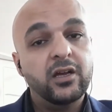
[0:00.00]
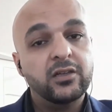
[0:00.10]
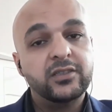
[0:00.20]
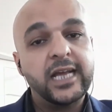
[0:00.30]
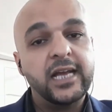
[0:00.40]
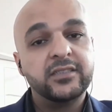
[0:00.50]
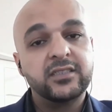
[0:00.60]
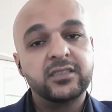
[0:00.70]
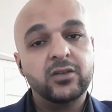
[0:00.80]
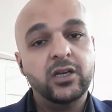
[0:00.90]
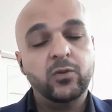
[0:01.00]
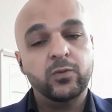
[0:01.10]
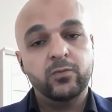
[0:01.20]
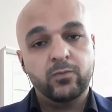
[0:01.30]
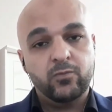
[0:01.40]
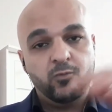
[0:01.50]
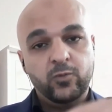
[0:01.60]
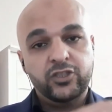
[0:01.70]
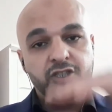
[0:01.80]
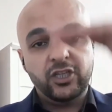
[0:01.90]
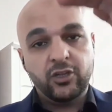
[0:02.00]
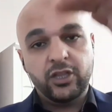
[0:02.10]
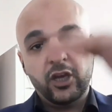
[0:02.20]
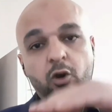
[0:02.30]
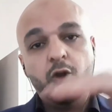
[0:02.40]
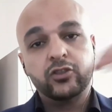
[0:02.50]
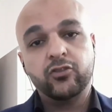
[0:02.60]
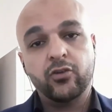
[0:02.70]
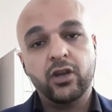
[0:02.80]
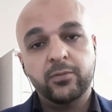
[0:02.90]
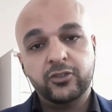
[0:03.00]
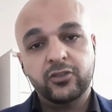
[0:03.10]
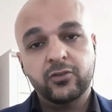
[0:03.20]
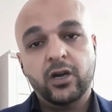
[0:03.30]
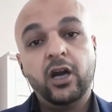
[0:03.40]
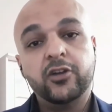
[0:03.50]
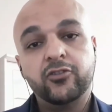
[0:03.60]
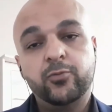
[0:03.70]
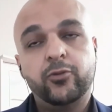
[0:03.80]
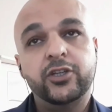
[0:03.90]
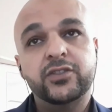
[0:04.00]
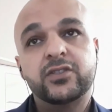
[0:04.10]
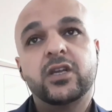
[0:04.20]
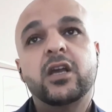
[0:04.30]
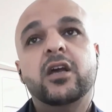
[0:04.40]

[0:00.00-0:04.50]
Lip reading: tasks which they all total up to 100 points.